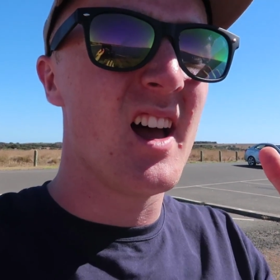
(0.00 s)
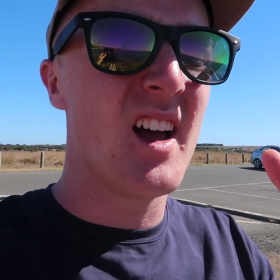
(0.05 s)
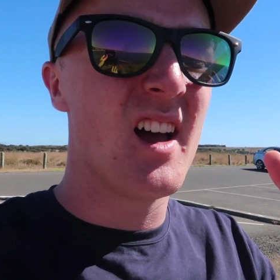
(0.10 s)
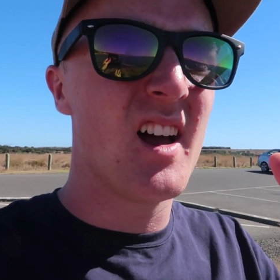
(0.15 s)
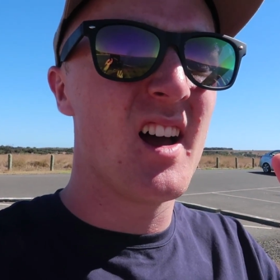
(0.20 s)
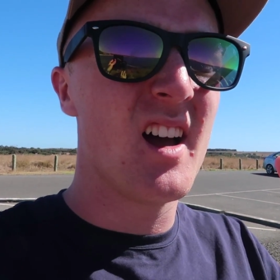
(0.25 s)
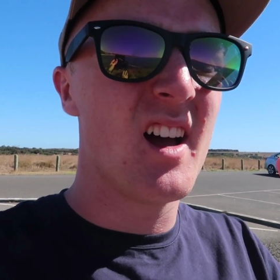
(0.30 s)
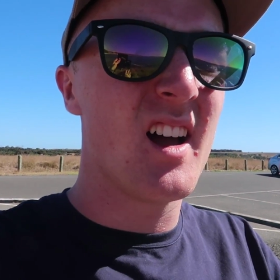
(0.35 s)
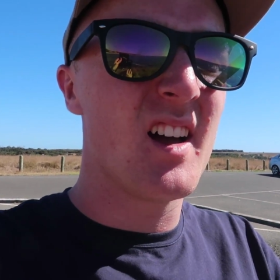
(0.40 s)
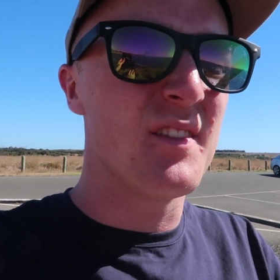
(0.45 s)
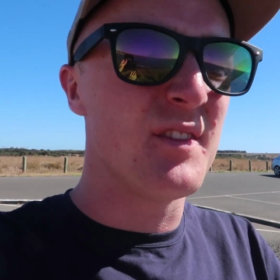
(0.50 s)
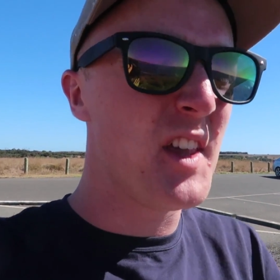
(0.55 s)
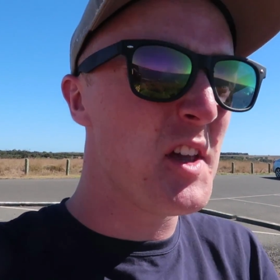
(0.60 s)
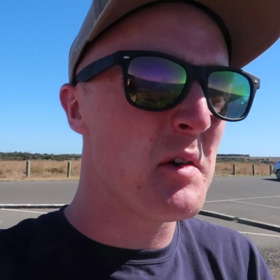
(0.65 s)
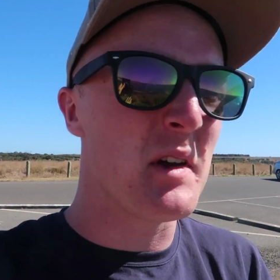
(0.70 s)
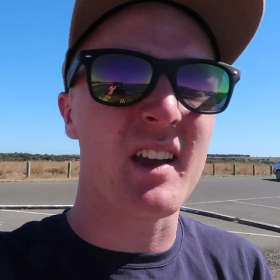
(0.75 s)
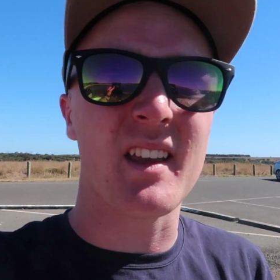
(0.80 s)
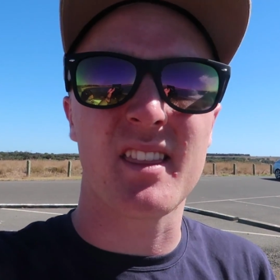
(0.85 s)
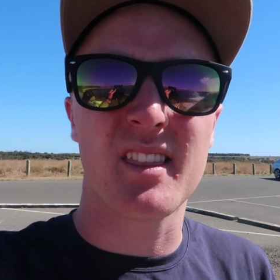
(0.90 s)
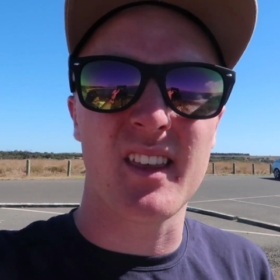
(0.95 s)
uh,
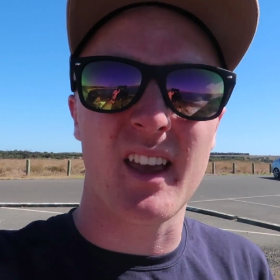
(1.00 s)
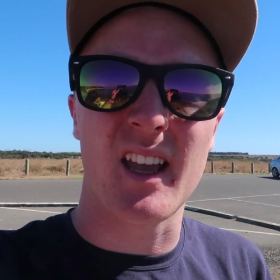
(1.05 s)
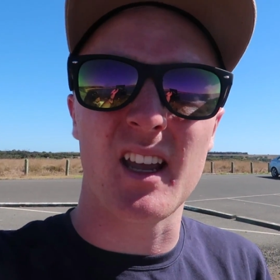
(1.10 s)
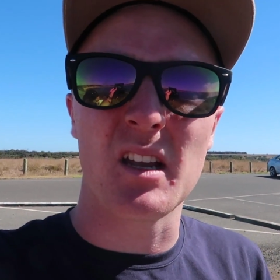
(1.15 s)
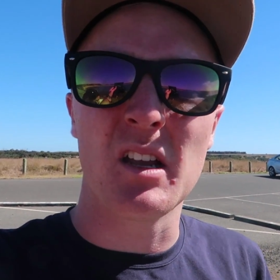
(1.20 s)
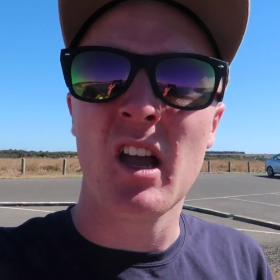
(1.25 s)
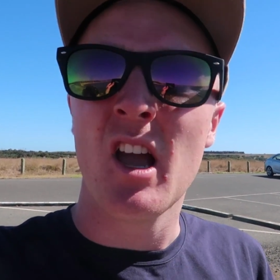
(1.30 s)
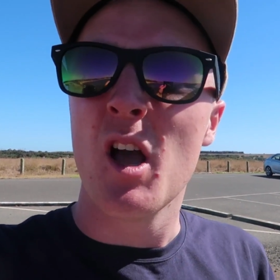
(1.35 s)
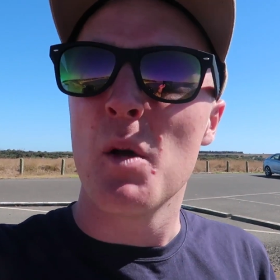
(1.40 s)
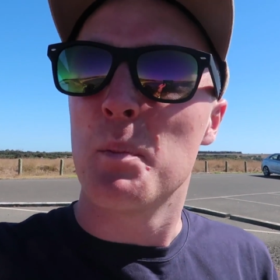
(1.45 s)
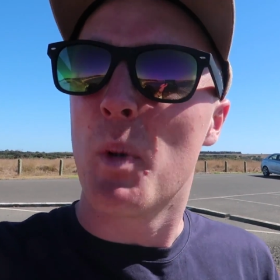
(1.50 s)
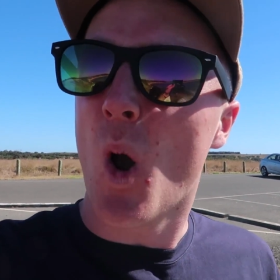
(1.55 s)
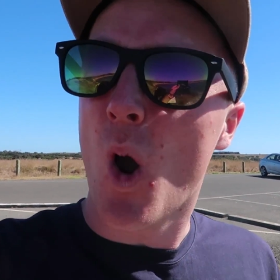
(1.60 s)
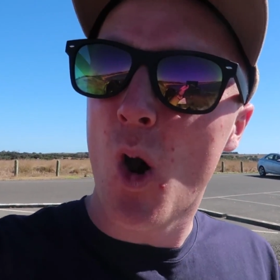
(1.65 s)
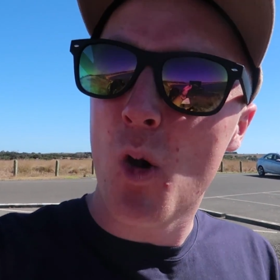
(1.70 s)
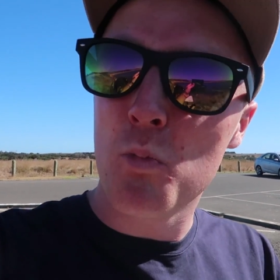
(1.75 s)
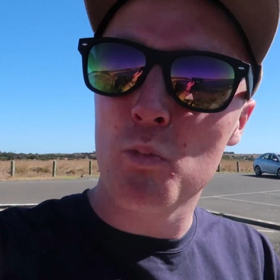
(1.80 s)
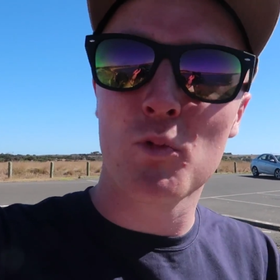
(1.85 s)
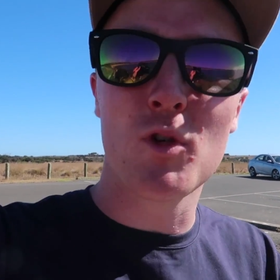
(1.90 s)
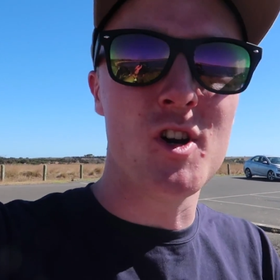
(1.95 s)
viewing thing. But
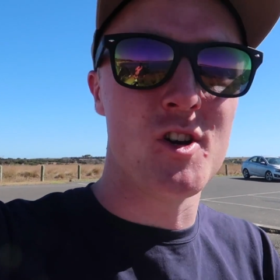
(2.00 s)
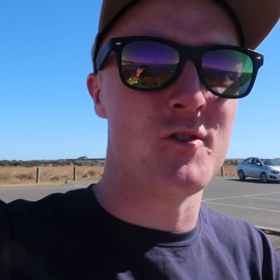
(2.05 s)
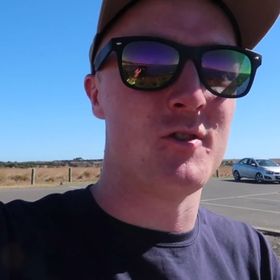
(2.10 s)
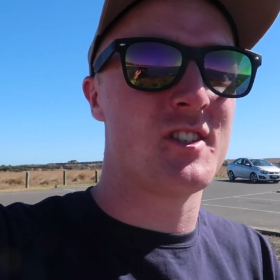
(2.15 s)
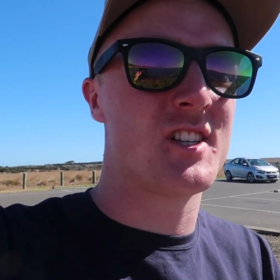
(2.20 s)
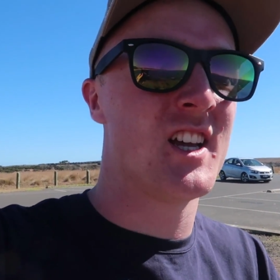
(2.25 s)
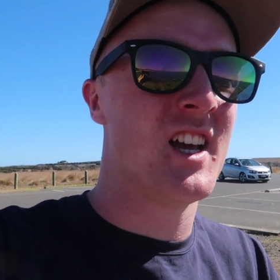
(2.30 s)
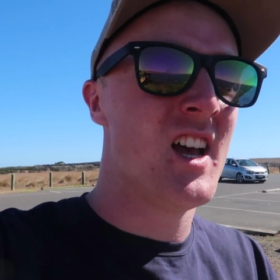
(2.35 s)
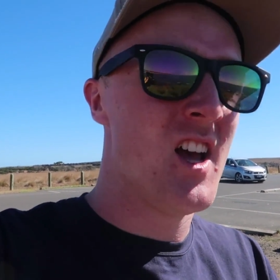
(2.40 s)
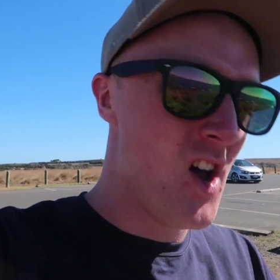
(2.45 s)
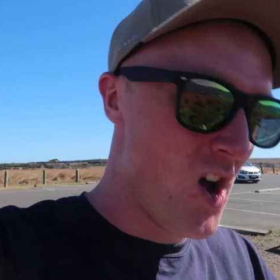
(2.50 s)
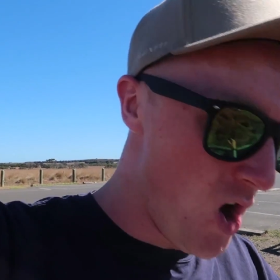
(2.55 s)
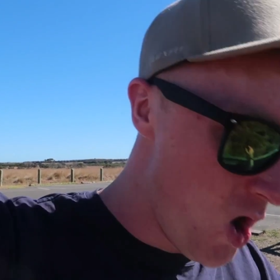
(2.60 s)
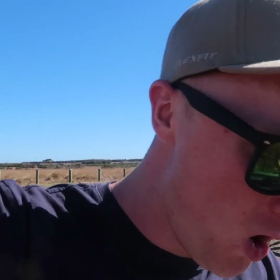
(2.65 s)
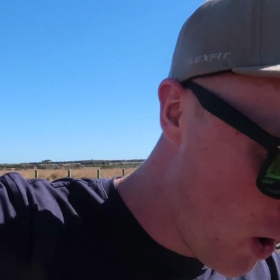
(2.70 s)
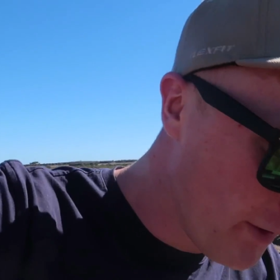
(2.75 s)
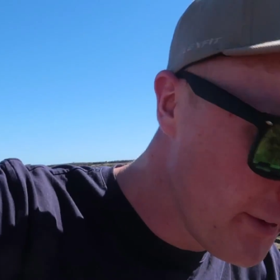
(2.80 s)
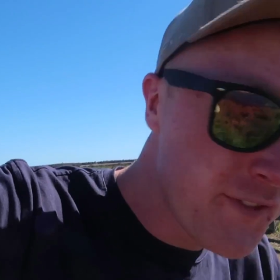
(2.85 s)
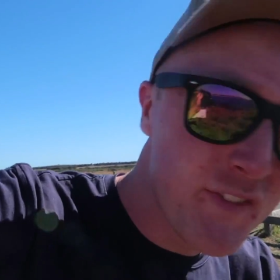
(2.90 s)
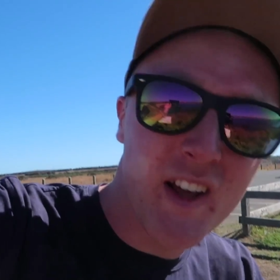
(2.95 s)
en route,
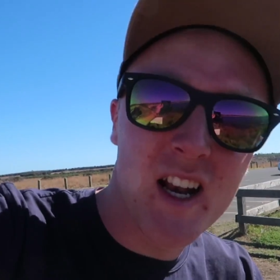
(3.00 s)
on